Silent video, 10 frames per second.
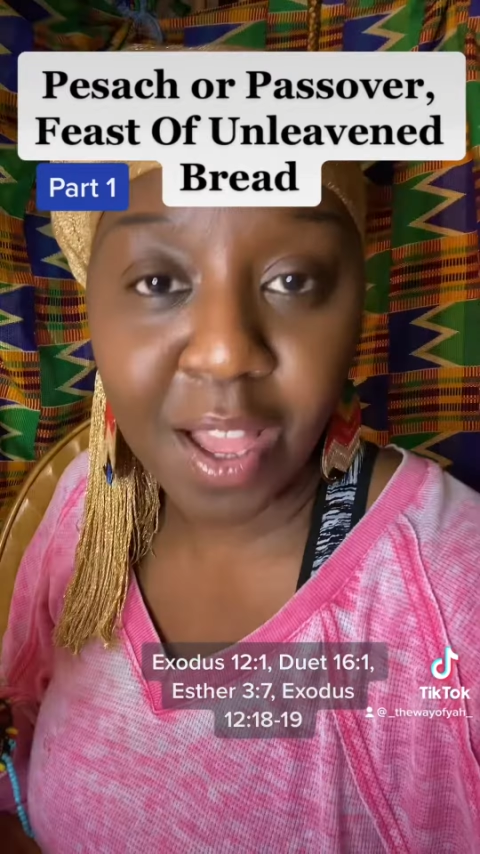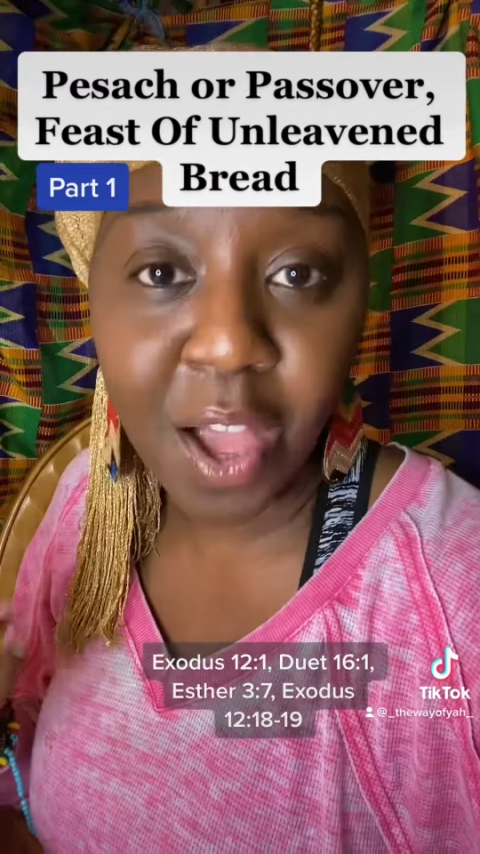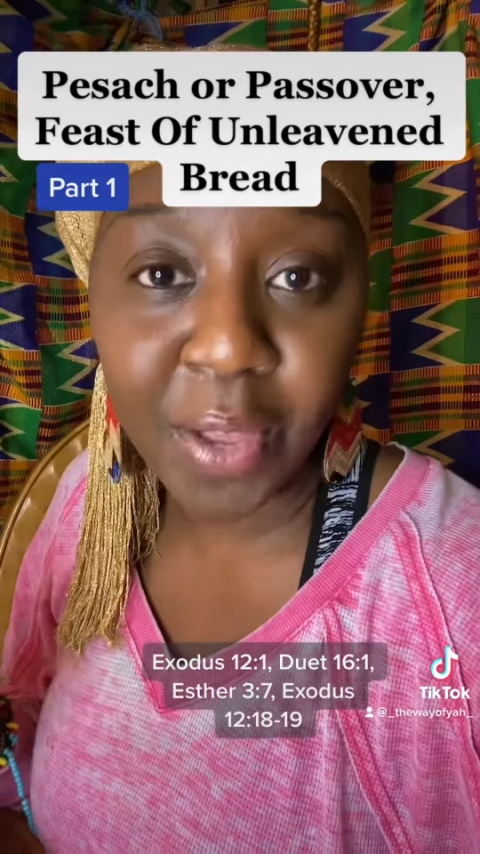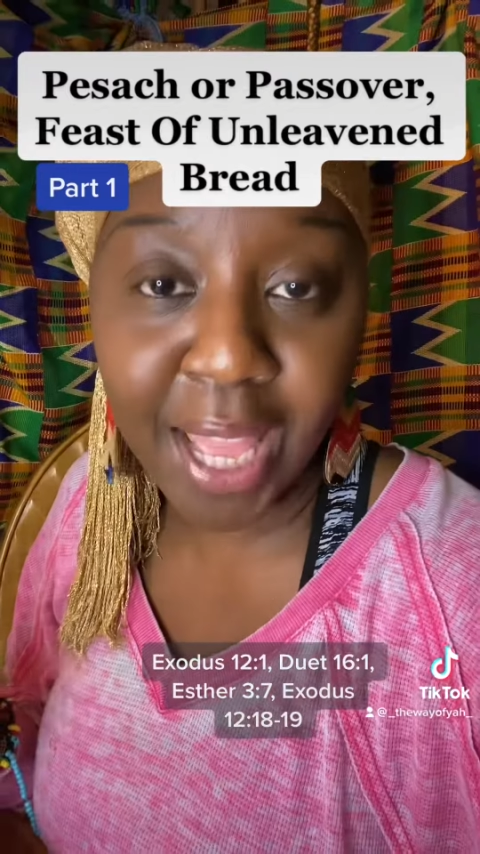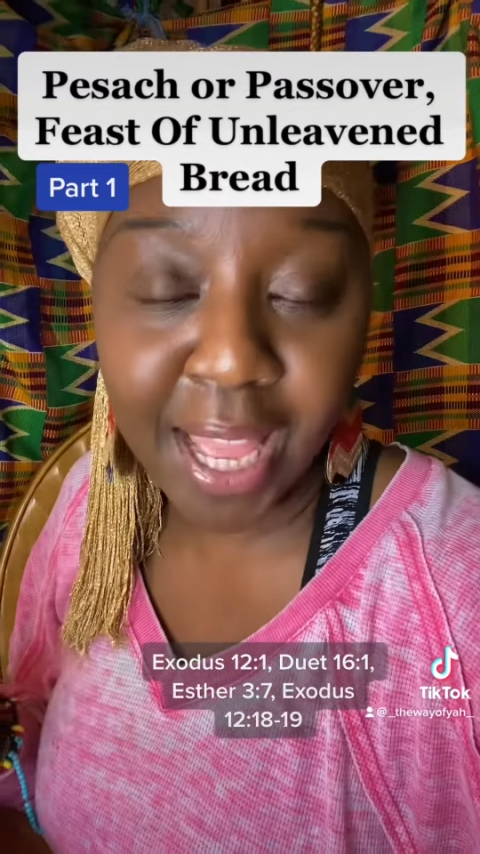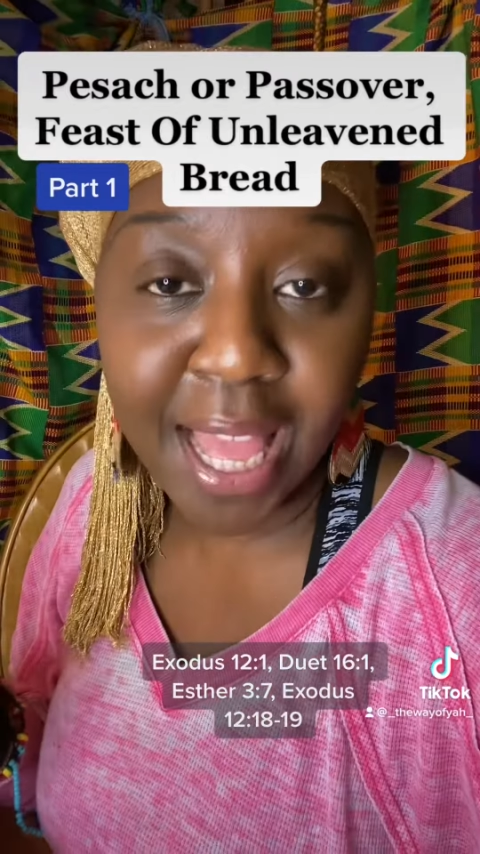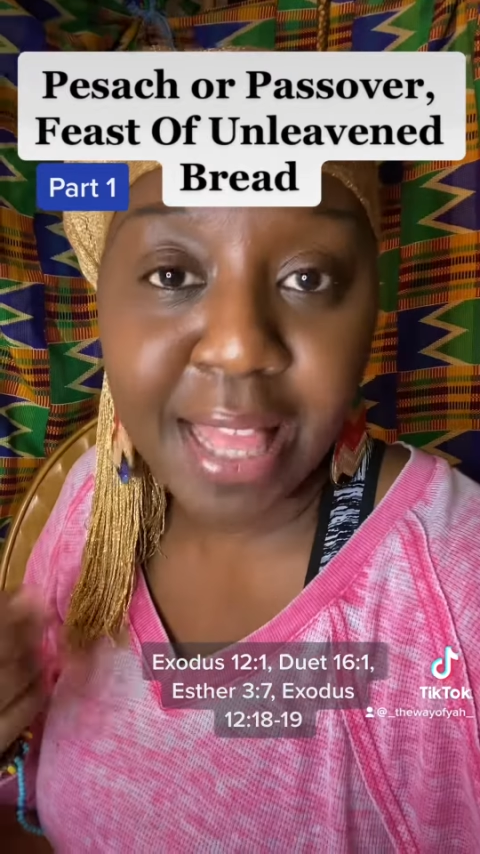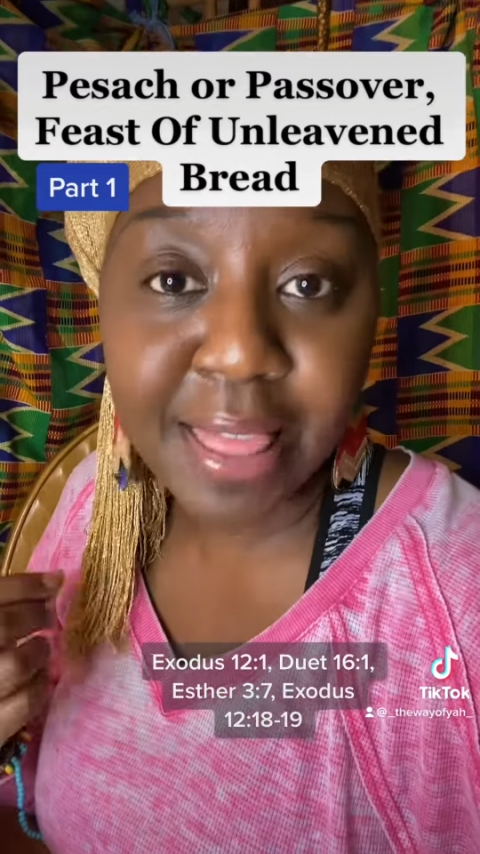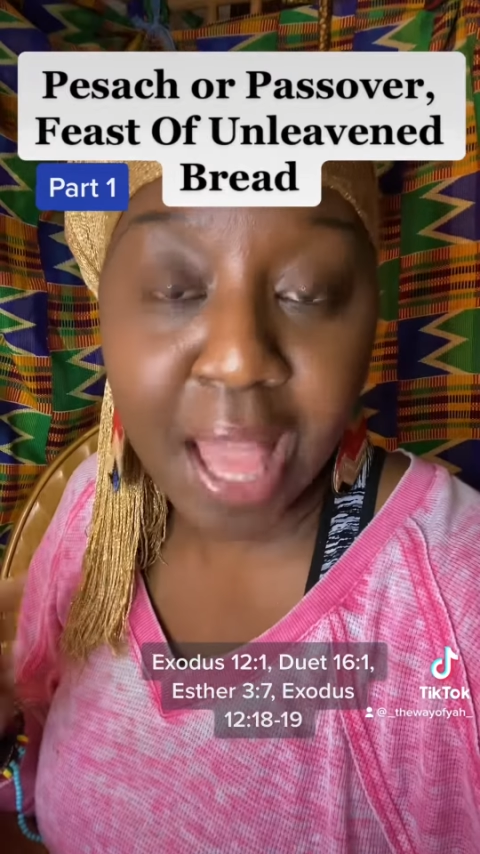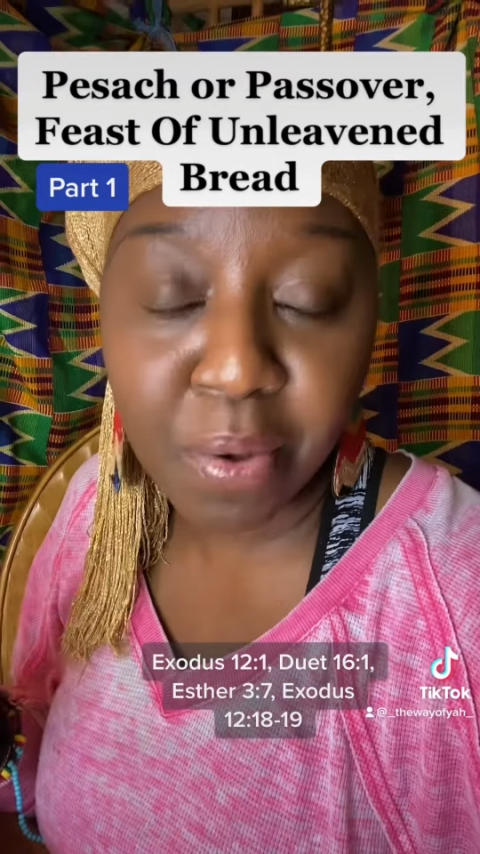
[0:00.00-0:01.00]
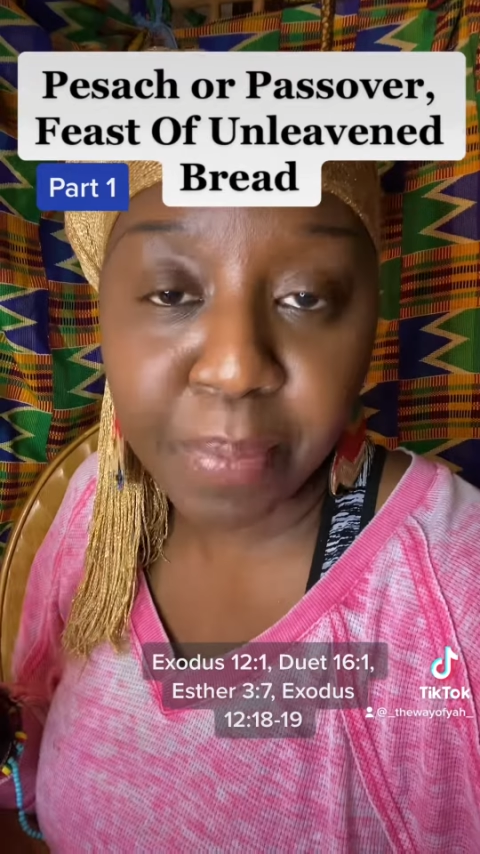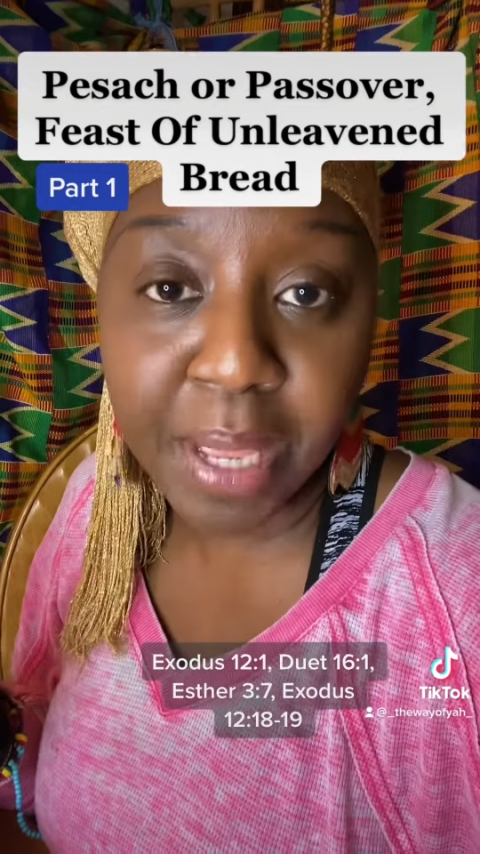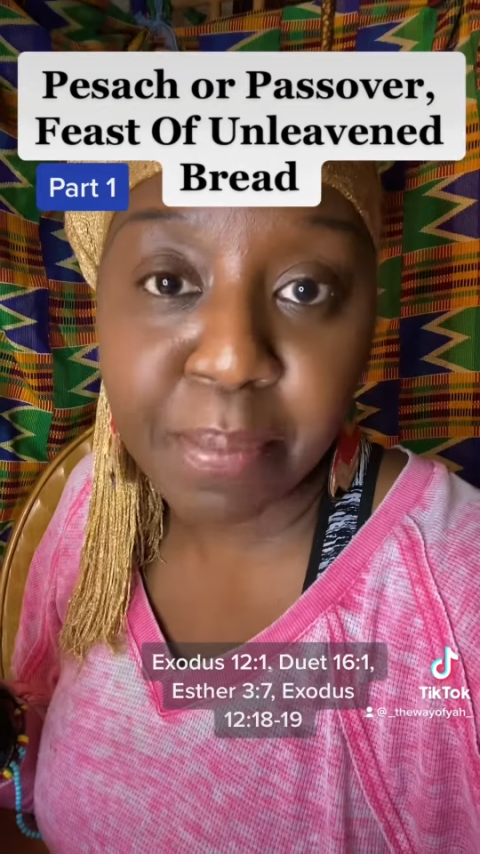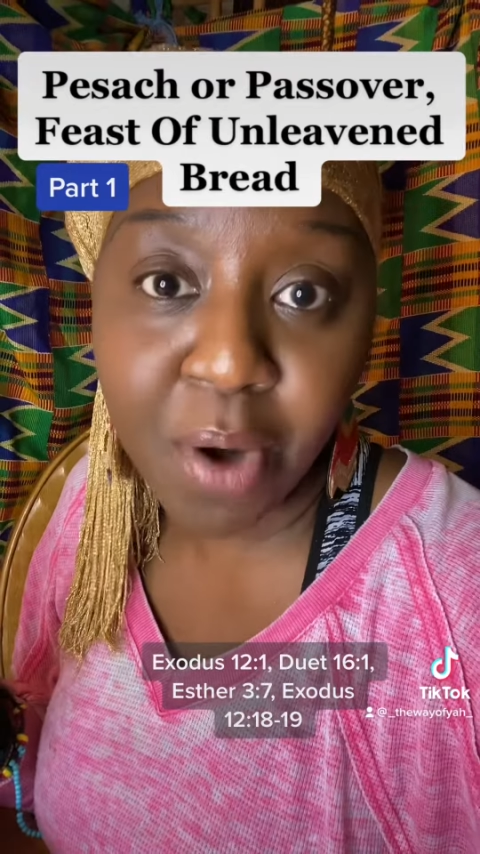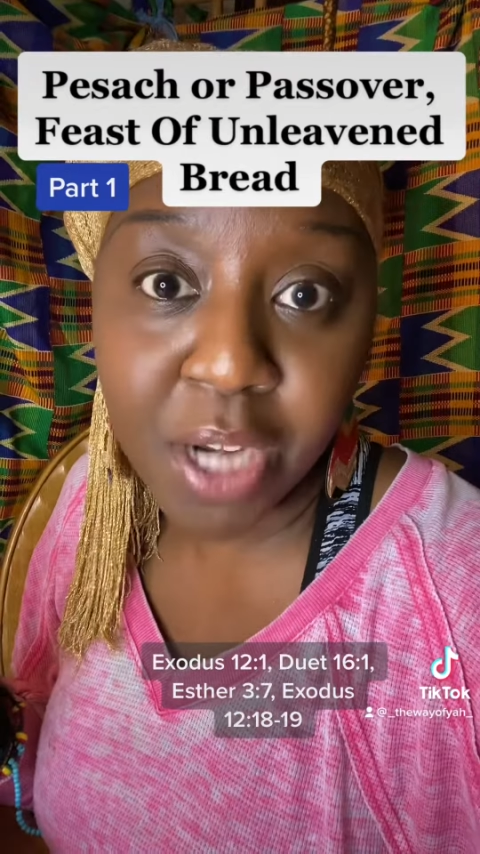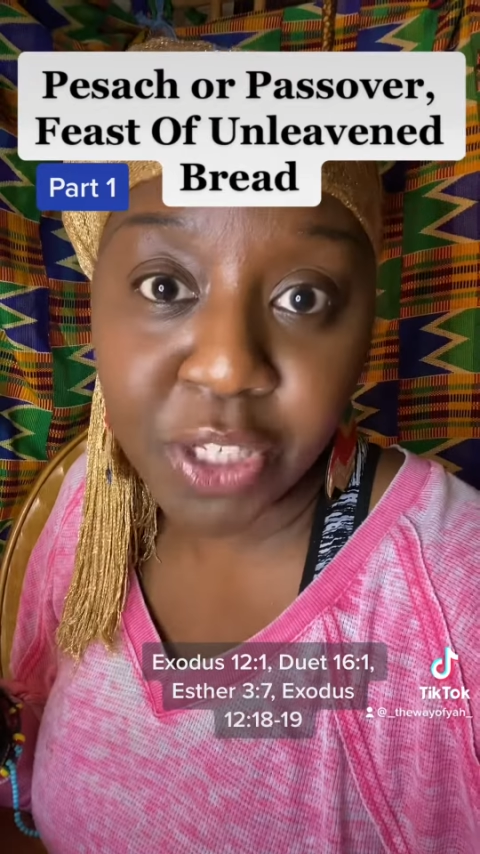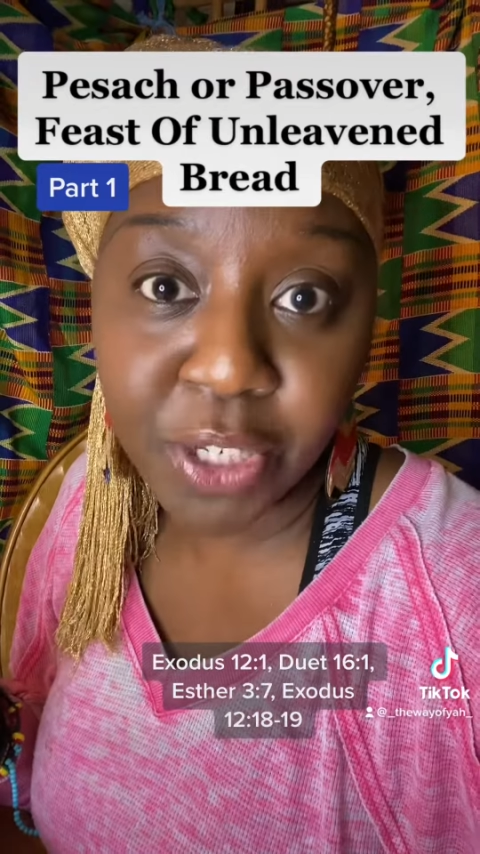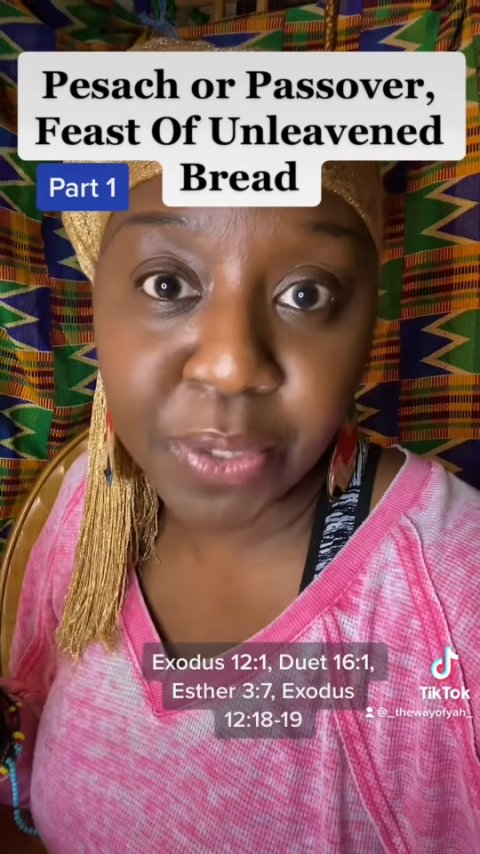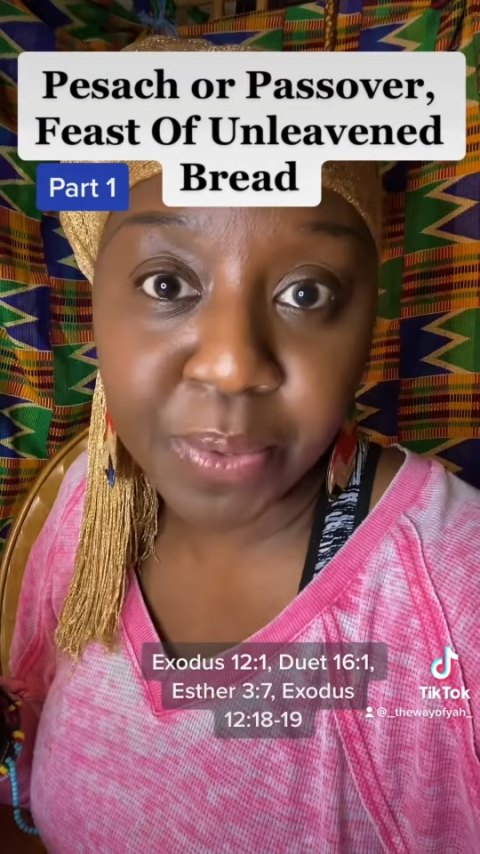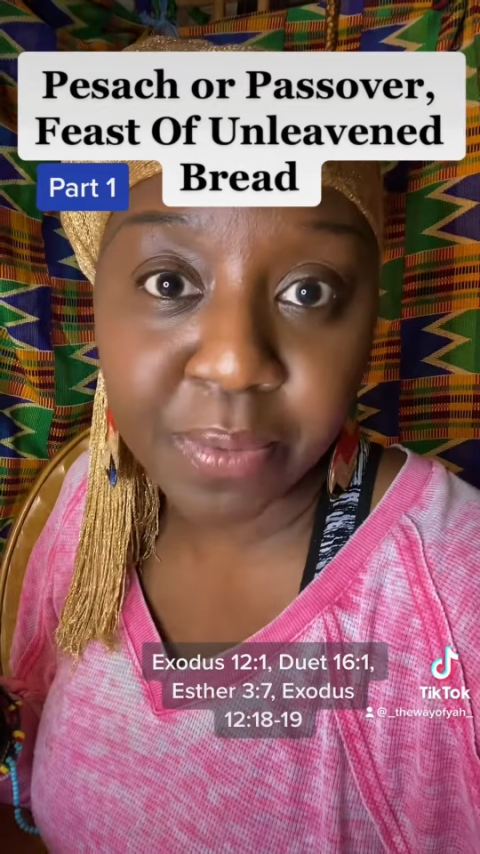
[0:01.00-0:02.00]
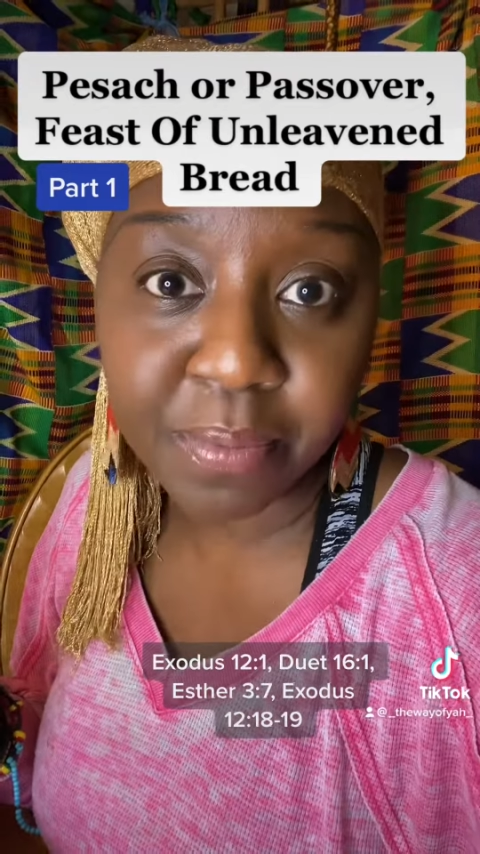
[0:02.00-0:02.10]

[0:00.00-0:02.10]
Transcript: Okay, that will be in part 2.